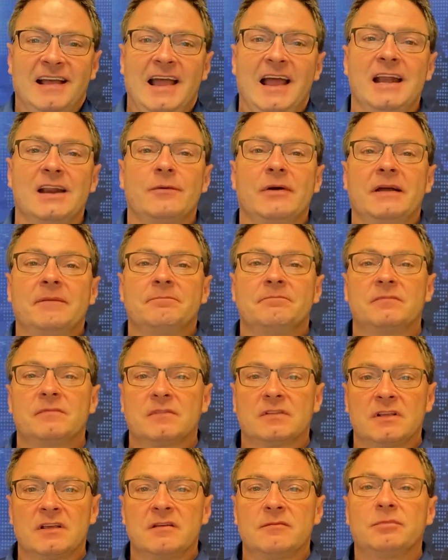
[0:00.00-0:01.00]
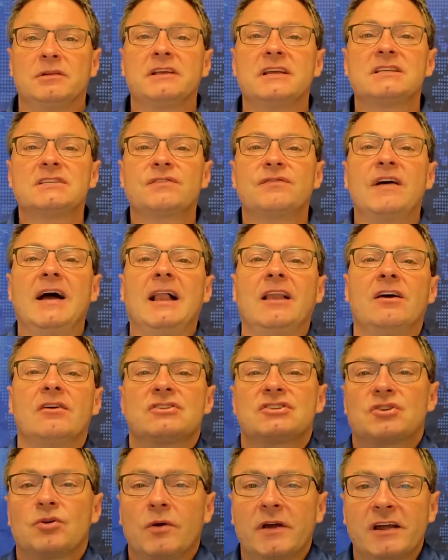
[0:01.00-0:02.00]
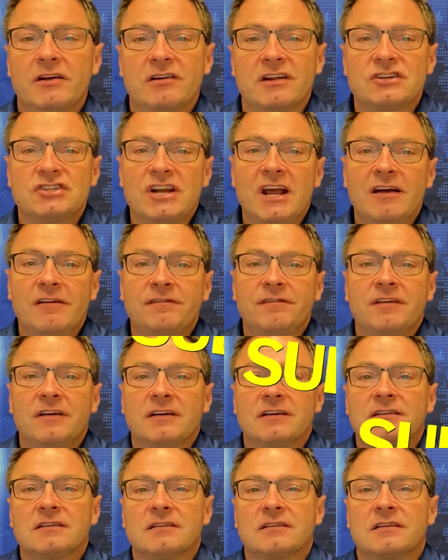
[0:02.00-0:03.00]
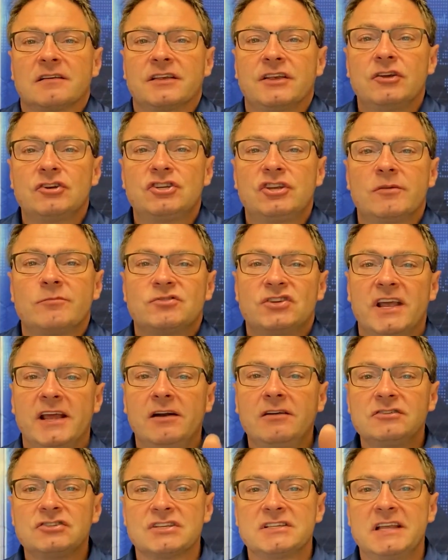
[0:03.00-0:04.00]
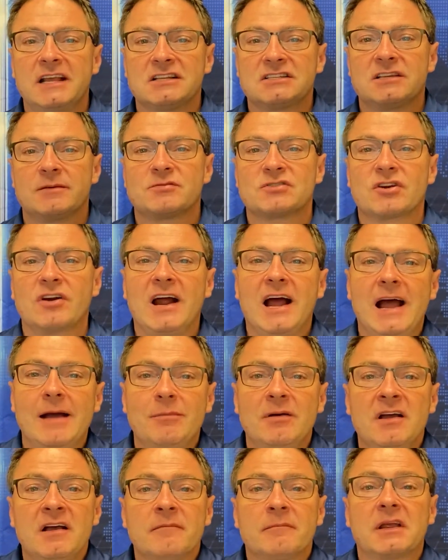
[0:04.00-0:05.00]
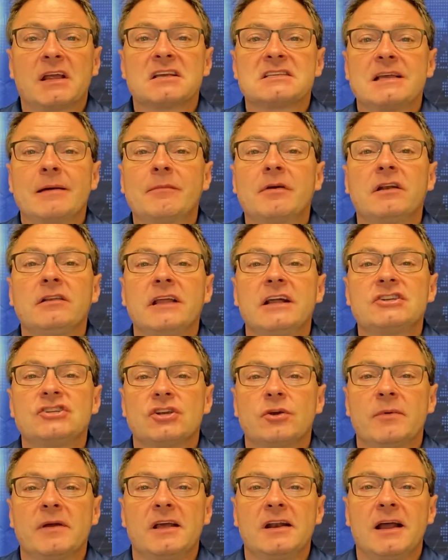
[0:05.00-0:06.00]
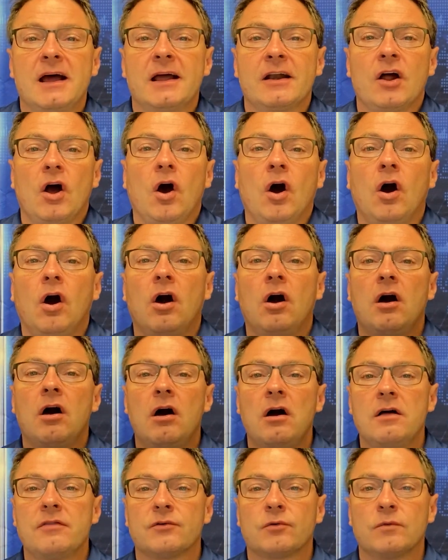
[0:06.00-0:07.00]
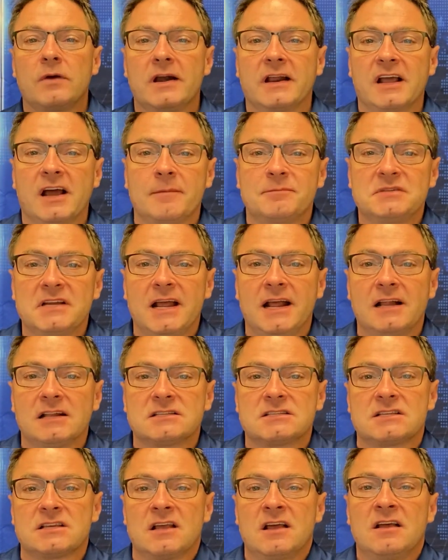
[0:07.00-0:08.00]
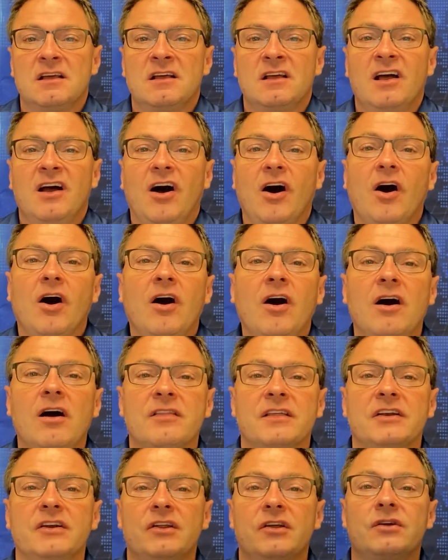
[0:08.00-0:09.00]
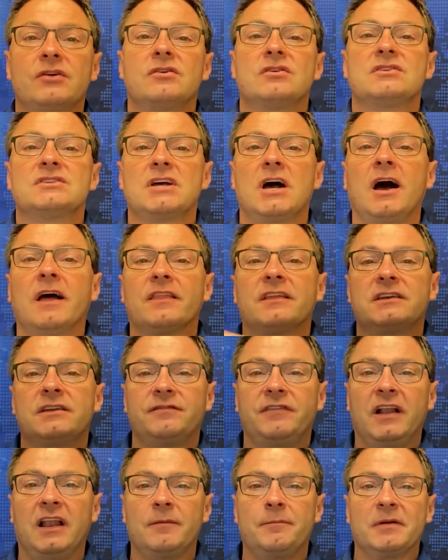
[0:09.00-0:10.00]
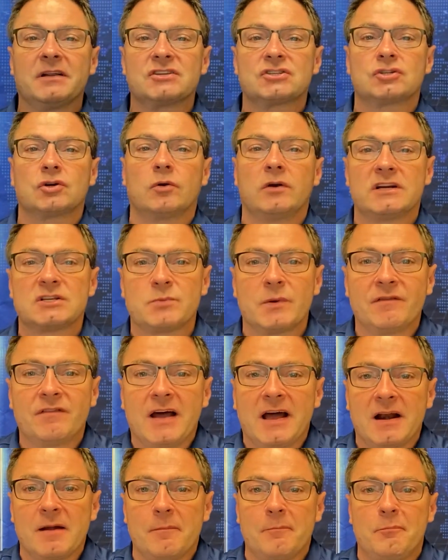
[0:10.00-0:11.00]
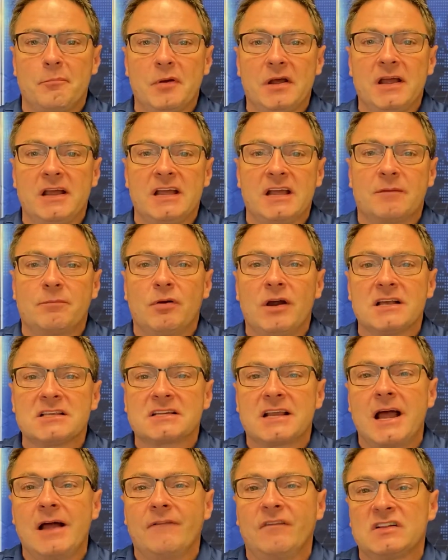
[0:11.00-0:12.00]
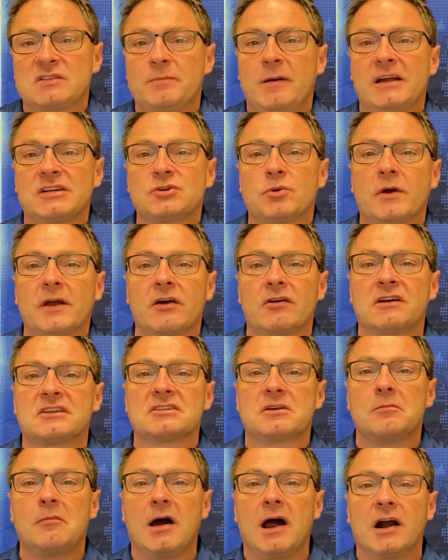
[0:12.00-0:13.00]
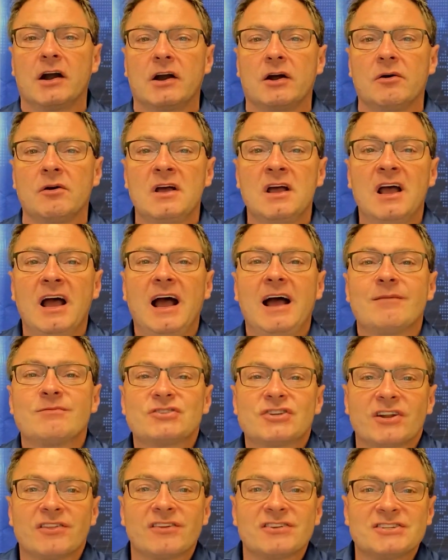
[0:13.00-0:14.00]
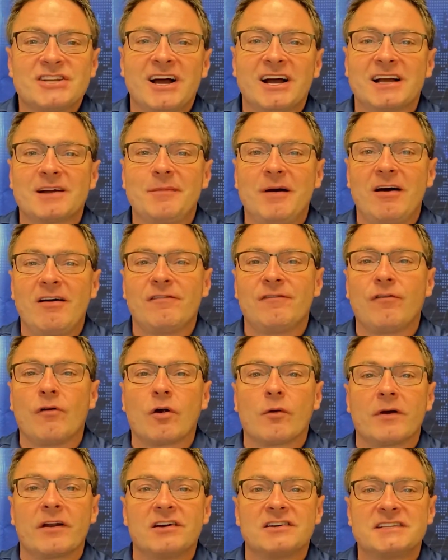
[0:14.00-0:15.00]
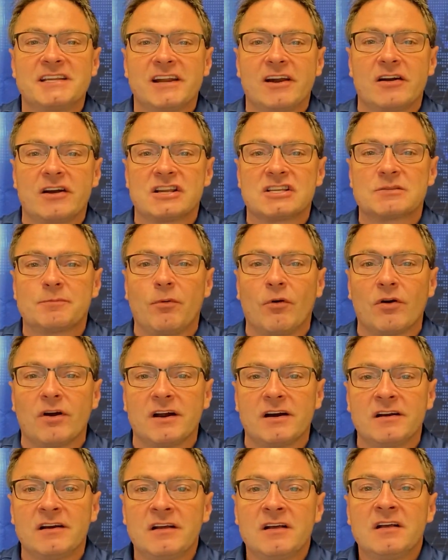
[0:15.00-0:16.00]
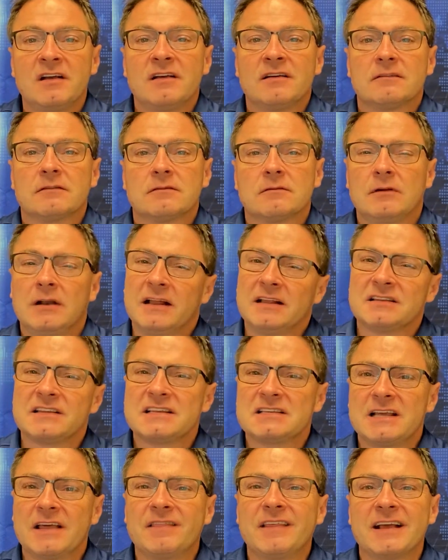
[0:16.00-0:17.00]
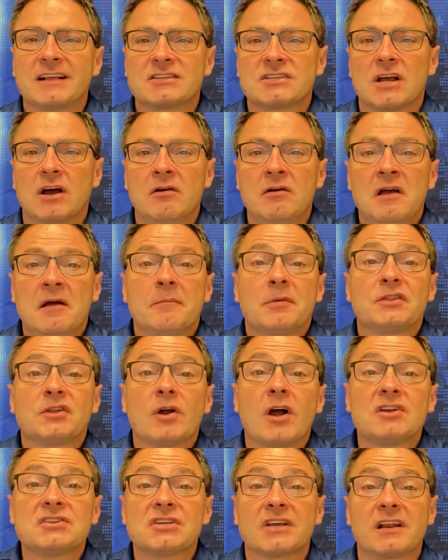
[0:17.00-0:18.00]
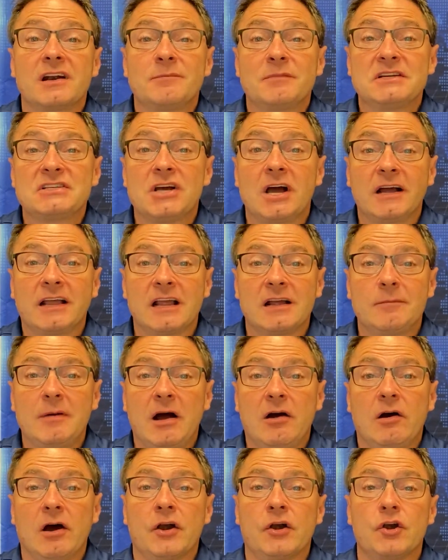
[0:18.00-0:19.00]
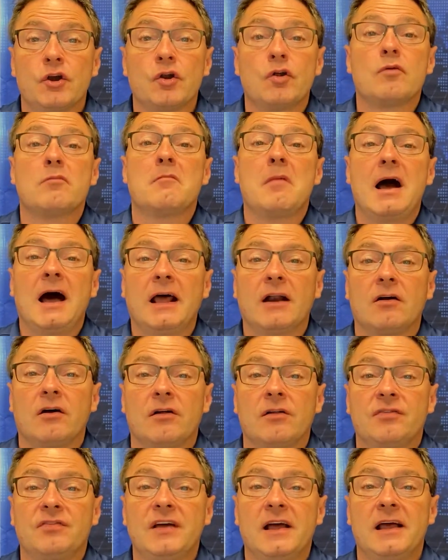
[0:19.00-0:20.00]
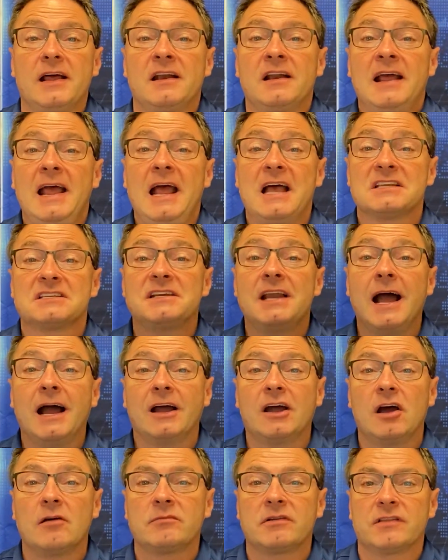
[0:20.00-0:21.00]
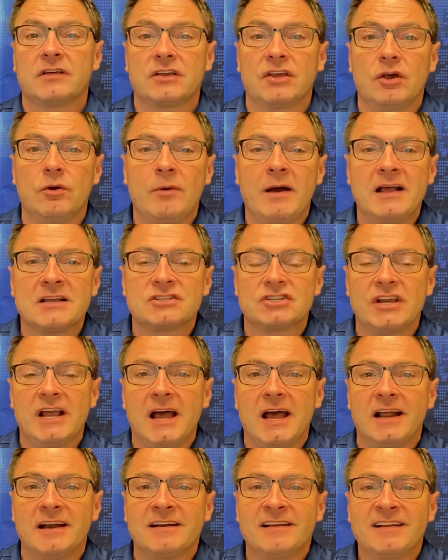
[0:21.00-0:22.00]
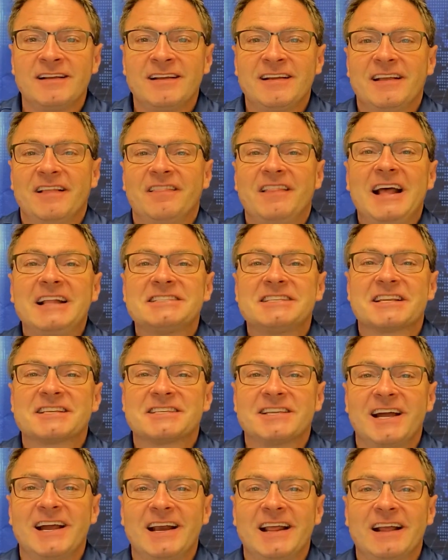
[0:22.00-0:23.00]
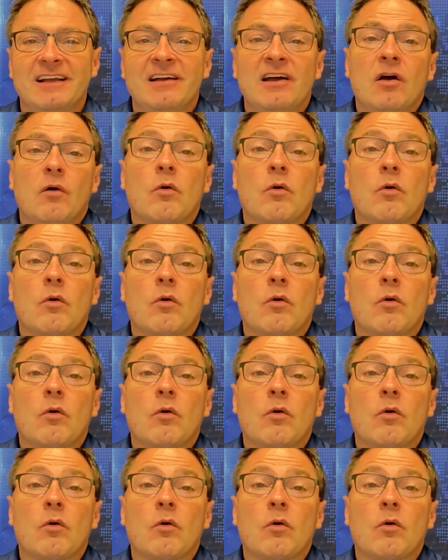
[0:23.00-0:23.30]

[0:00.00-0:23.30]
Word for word: Anyway, please follow Toyota Jeff YouTube channel. Just hit subscribe because I'm going to let you in on all the running updates, all the news, all the developing stories. We've got a big press conference by Toyota tomorrow. I'm sure they'll talk about 4Runner TRD Sport. Well, at least I think so. But they're also going to be talking about a new model that has not come to the U.S. yet. That's exciting.